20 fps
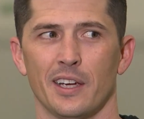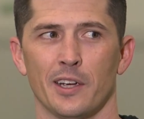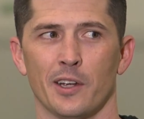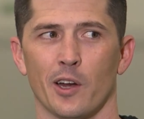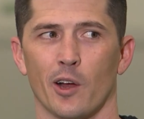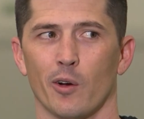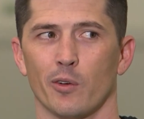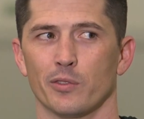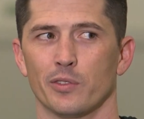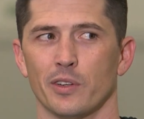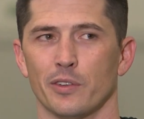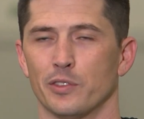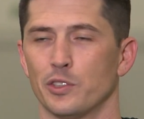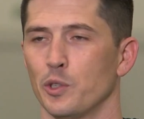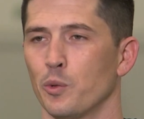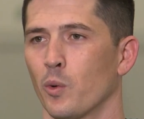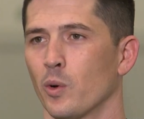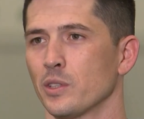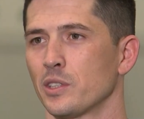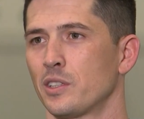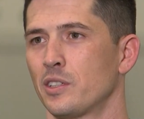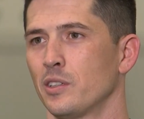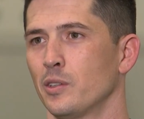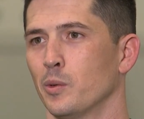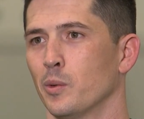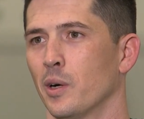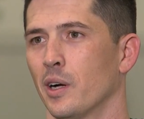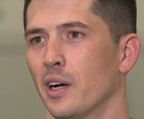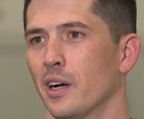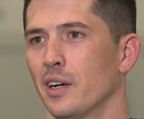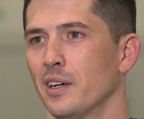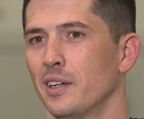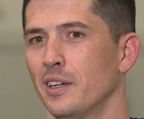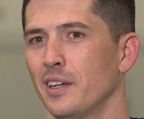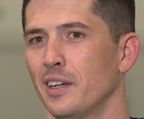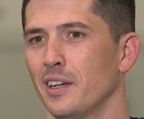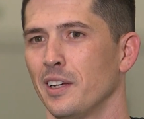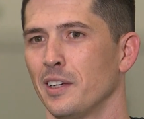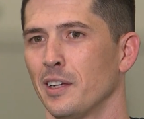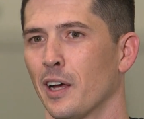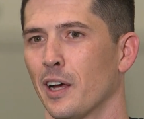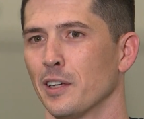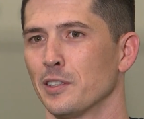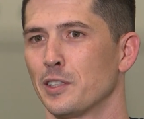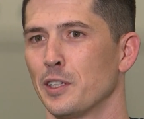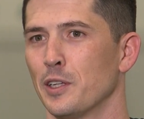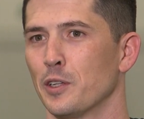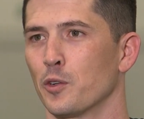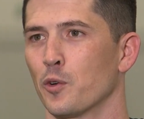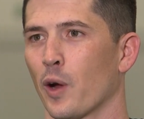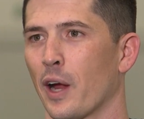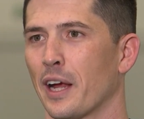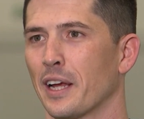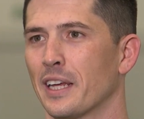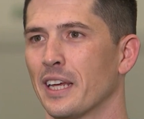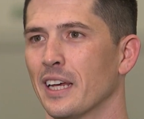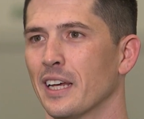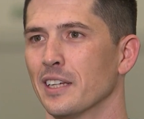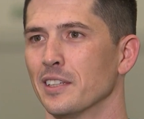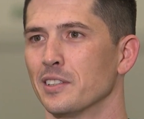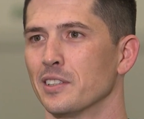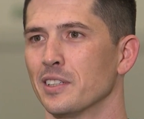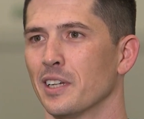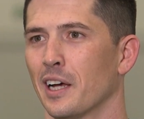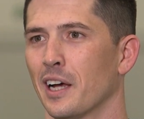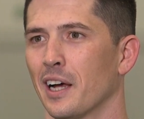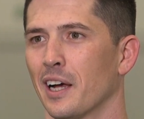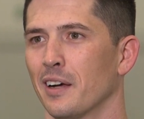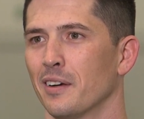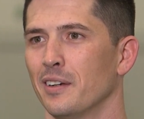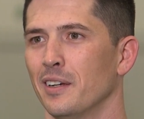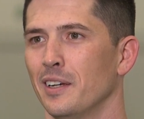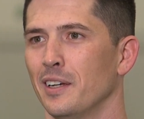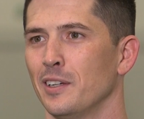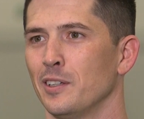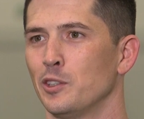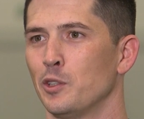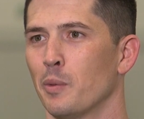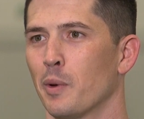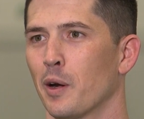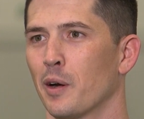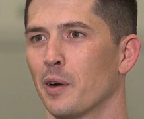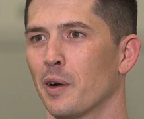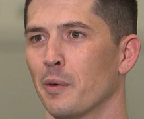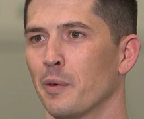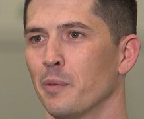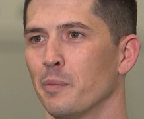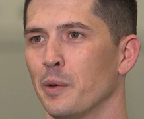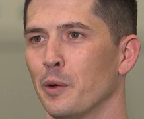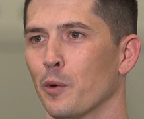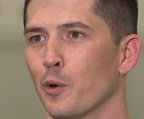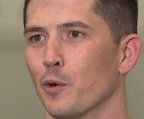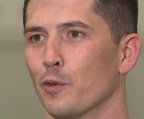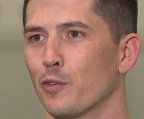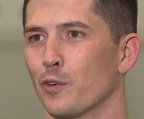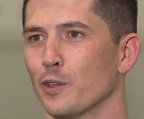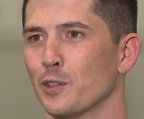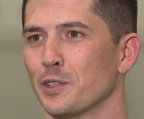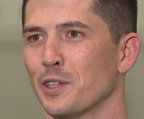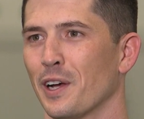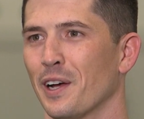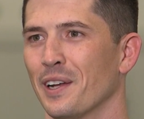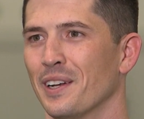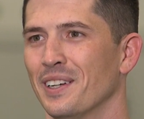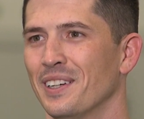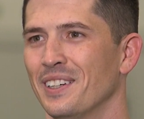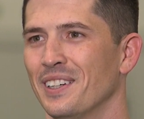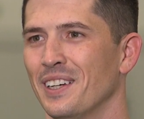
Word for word: you know if she wants to uh, uh, see the grandkids, uh, she better uh, be rooting for her son.